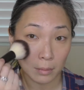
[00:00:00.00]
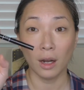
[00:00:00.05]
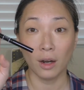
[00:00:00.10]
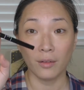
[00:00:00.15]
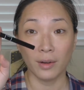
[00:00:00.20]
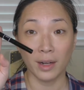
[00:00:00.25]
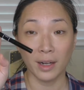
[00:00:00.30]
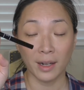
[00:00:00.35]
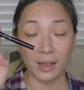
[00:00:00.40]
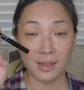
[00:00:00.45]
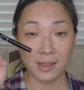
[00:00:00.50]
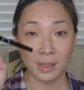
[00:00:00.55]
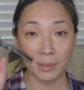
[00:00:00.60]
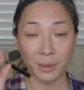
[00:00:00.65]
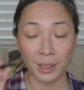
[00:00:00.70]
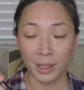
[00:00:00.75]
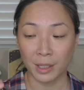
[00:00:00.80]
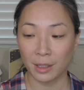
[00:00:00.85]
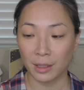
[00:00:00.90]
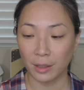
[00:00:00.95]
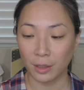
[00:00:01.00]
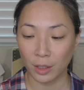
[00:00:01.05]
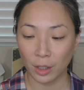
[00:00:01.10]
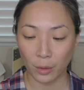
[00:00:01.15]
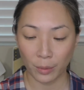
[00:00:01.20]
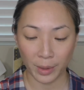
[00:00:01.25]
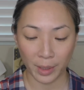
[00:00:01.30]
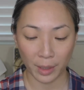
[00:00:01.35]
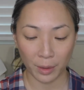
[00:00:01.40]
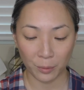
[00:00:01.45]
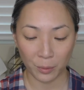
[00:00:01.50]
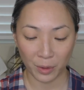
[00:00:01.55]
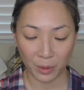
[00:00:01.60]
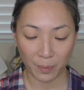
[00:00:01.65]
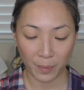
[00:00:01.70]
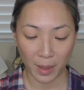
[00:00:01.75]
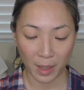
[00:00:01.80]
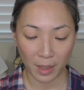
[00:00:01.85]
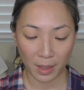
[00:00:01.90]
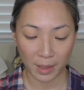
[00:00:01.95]
All right, next I'm gonna go in with
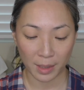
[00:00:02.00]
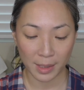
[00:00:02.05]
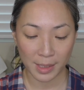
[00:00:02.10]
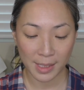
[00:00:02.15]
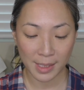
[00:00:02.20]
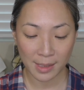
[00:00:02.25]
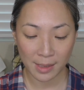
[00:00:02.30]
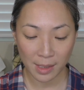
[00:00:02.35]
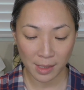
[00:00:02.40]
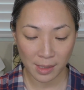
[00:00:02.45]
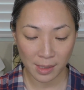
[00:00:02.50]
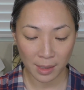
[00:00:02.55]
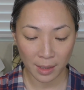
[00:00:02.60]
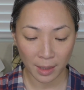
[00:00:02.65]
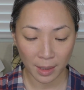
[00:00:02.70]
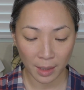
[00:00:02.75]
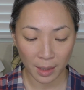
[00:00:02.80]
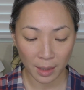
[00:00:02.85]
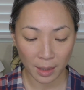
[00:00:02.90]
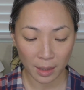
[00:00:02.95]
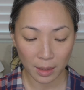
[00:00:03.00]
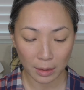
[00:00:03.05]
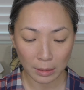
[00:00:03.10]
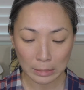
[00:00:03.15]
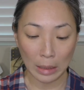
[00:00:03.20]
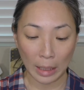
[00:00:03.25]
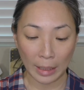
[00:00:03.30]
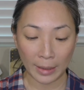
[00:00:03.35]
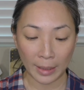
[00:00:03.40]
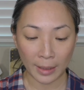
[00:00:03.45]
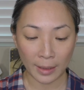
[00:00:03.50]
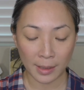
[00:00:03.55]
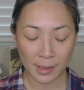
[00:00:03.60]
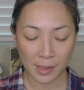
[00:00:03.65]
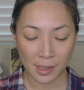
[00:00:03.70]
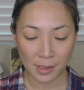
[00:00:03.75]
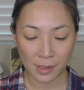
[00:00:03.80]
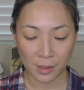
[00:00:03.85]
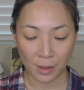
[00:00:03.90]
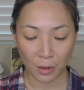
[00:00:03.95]
my Sisley. I think
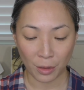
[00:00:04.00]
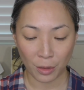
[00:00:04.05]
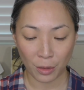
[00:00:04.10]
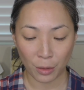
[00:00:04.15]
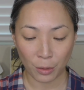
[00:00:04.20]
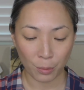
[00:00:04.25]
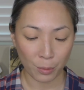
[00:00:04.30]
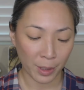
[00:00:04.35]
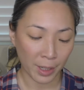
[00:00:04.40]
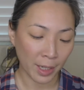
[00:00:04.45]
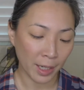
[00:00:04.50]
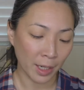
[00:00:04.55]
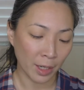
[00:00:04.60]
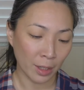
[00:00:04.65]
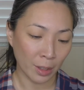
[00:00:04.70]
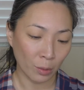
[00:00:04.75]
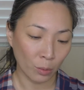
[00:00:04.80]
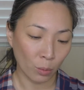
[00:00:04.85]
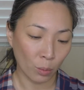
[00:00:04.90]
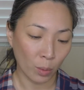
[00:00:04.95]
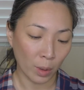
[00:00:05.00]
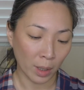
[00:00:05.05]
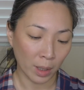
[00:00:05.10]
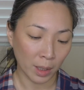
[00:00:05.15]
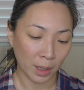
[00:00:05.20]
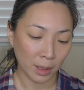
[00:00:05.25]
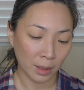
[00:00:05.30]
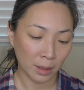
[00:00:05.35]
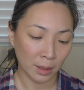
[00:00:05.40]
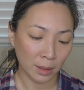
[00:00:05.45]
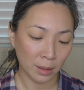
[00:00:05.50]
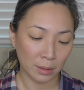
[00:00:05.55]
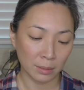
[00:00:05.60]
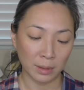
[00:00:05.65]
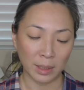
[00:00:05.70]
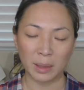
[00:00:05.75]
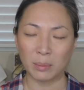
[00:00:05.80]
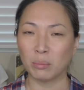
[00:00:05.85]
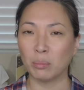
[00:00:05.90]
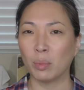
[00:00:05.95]
this is the 3-in-1
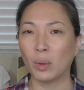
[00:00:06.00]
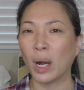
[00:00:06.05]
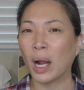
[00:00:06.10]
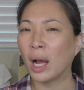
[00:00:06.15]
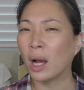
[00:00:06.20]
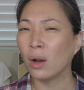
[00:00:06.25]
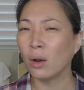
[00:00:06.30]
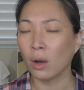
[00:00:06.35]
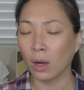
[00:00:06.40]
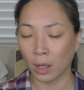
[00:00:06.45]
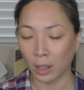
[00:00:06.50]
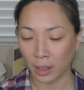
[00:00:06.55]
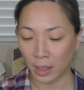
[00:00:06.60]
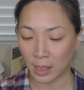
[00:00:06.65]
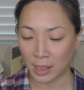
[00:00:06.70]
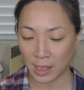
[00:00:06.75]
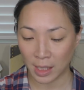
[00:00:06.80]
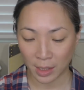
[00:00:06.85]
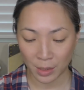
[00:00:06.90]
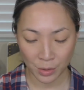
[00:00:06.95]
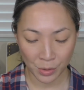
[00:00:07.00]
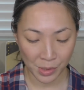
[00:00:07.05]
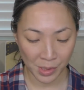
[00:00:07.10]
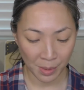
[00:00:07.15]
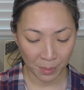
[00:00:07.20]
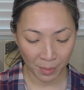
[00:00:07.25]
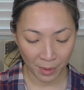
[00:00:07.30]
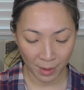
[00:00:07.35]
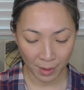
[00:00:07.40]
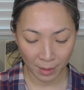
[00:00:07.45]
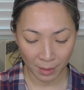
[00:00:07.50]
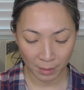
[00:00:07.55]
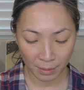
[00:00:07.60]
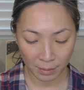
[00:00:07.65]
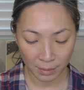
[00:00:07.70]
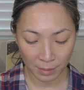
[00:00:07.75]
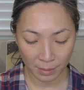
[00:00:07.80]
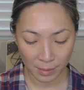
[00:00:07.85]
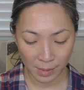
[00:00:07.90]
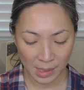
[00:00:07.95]
like brow architect or something.
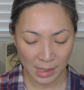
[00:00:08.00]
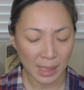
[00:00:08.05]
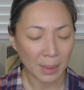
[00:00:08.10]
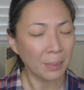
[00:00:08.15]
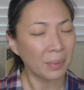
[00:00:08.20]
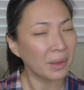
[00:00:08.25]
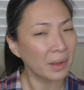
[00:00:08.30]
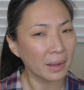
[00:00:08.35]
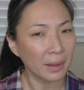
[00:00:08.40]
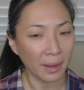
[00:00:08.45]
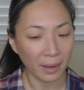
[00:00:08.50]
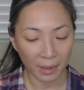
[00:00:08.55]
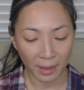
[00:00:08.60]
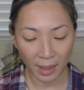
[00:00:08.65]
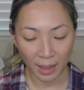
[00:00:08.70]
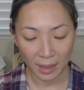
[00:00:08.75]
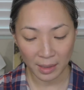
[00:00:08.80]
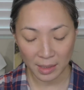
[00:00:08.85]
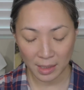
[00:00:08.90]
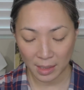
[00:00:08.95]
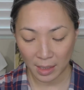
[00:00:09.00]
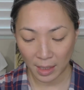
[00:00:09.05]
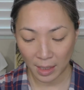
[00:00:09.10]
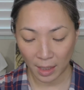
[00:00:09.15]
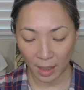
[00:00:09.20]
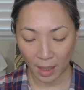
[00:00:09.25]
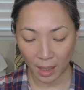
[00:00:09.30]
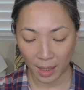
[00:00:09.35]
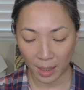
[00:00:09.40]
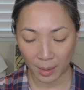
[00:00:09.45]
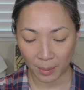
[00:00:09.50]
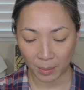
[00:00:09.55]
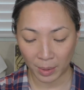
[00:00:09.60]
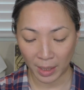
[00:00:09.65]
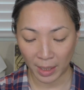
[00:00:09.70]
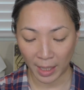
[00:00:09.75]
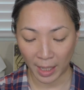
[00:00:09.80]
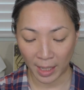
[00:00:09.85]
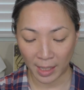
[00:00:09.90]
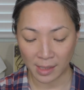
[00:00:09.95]
Something like that. But
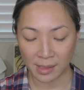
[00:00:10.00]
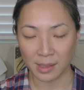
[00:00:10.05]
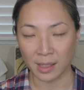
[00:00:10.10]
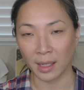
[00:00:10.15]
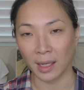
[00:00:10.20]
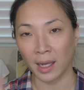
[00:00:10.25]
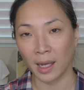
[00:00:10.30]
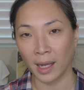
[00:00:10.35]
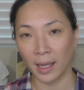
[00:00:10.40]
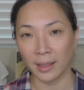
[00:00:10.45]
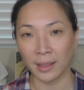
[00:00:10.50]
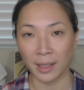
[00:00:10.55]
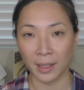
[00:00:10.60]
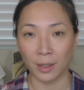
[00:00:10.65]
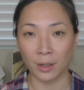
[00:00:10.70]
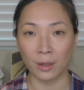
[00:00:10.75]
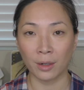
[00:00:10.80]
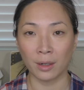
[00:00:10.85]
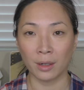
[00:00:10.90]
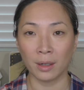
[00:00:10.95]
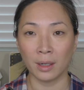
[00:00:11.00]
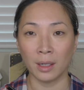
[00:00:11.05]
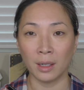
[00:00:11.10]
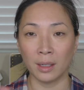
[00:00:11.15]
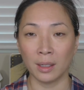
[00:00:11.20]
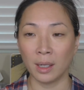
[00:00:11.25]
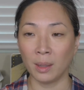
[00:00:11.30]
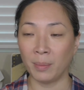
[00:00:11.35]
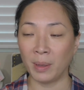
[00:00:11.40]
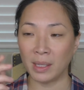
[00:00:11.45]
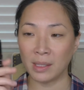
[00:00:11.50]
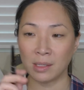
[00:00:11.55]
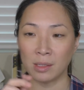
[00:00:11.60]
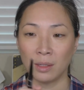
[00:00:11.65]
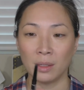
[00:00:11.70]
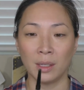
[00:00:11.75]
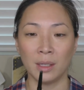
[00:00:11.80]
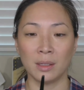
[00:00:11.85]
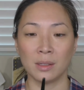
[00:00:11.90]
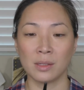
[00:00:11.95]
it has like a highlighter, a
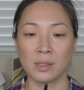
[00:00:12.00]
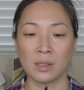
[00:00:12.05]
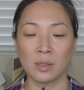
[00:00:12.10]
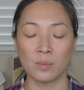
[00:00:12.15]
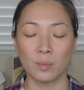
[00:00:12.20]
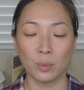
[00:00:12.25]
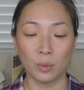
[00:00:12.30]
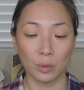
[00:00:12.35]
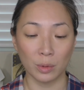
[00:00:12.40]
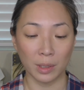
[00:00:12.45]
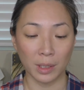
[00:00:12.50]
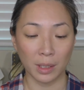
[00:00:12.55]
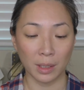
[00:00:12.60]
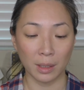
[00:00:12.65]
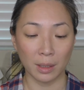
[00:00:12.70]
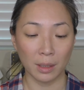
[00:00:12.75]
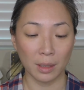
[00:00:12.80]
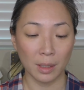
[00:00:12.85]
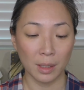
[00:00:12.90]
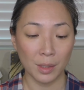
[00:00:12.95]
pencil, and a spoolie.